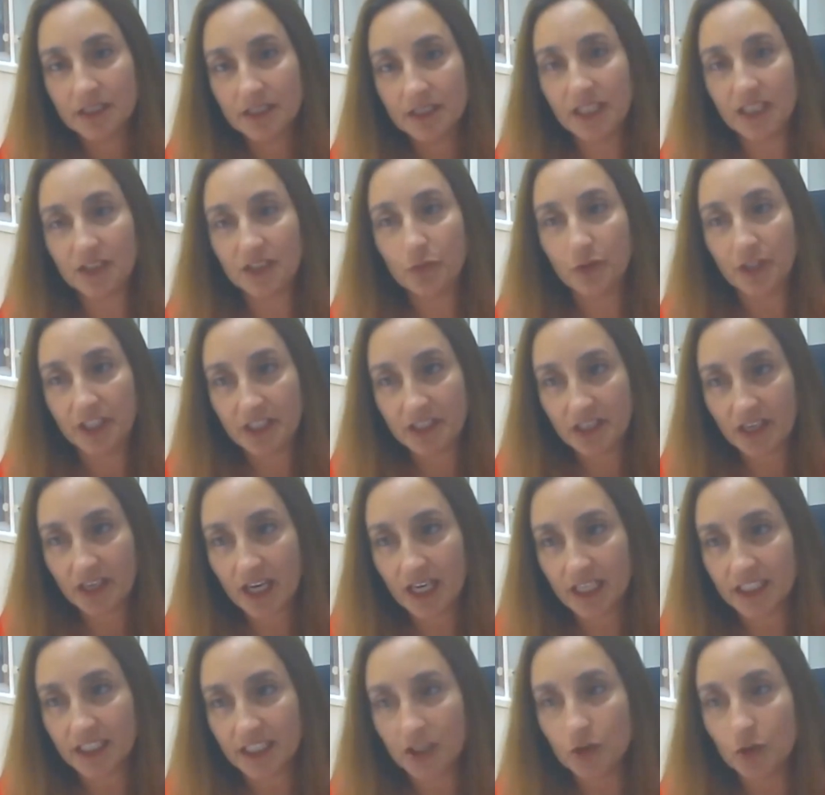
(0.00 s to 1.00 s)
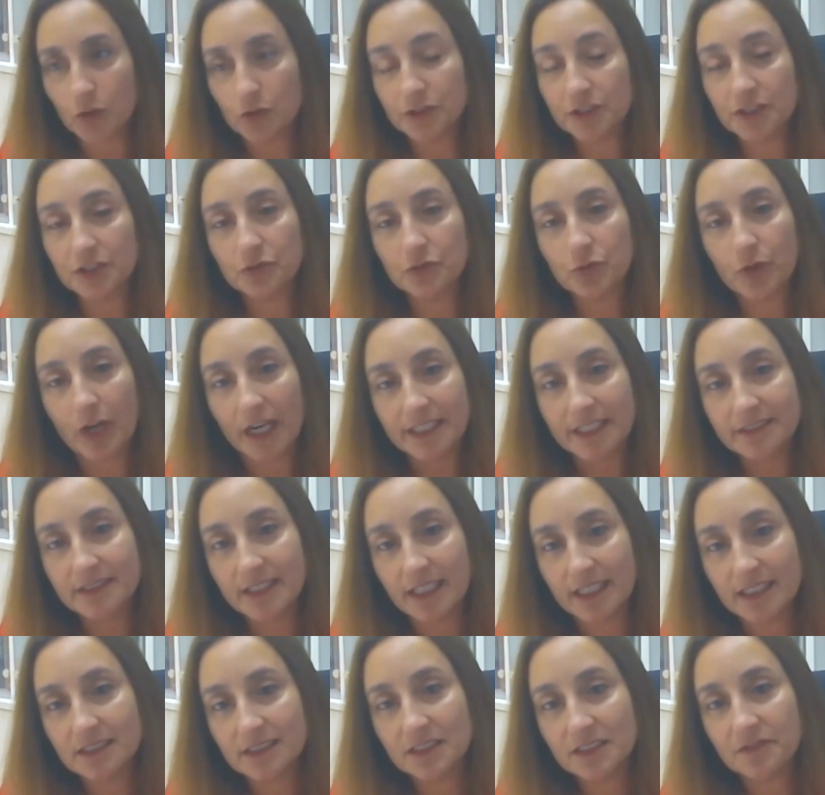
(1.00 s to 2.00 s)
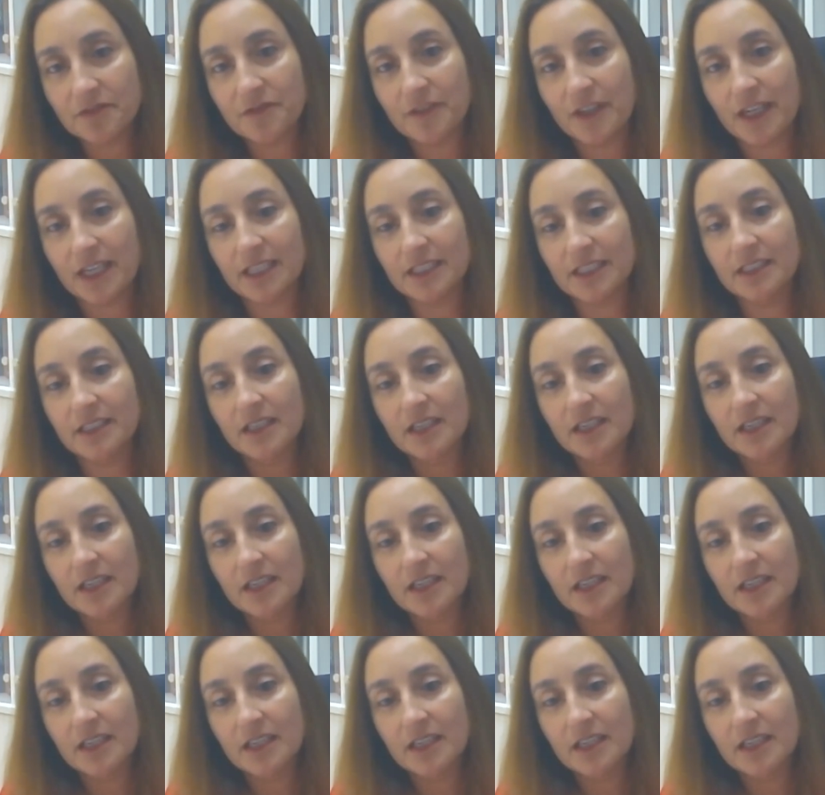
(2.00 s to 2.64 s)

that we can in order to identify